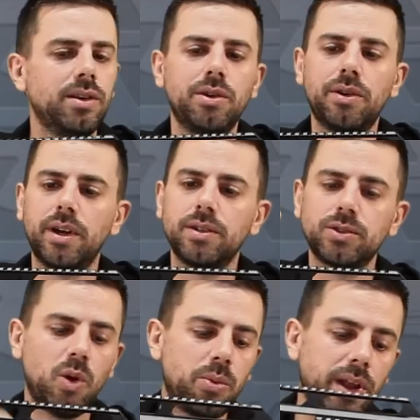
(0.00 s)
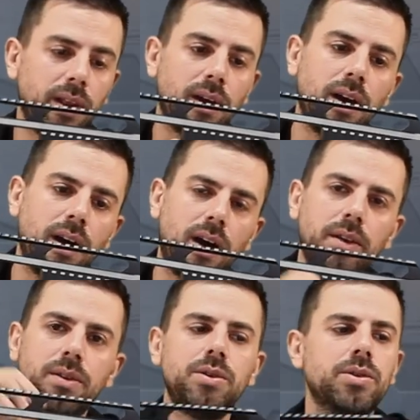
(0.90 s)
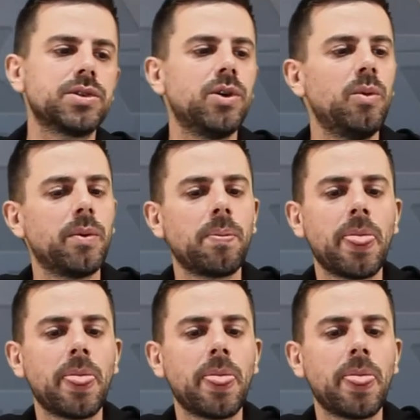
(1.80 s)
your scope rail on your scope,